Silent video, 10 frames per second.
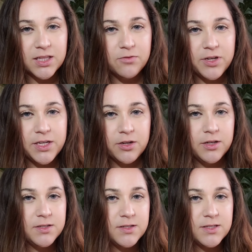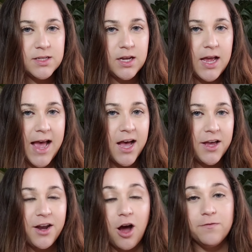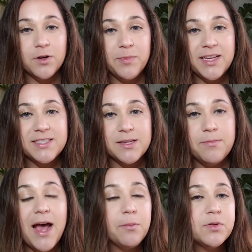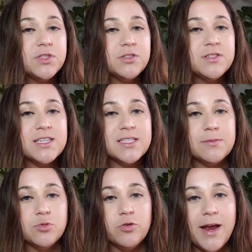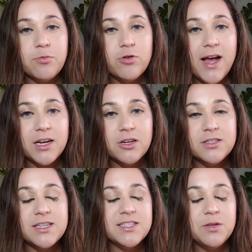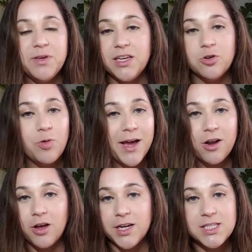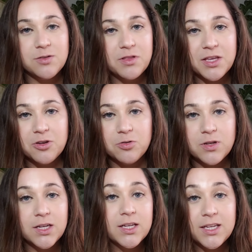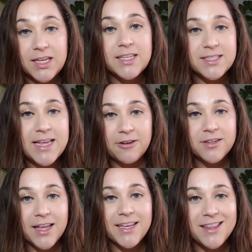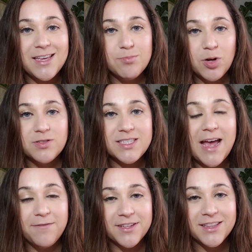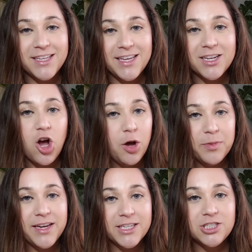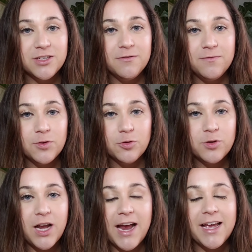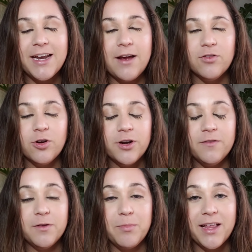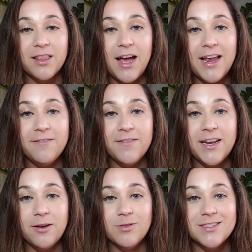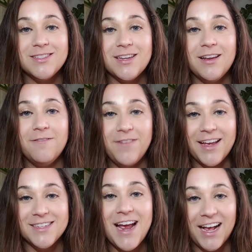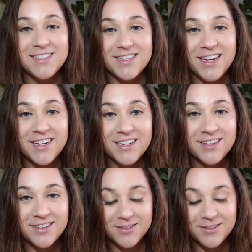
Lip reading: delivery nurse had offered me some apple juice and some graham crackers, and to be quite honest with you, it sounded like the most heavenly combination of food I had ever heard of in my life, and it was fantastic.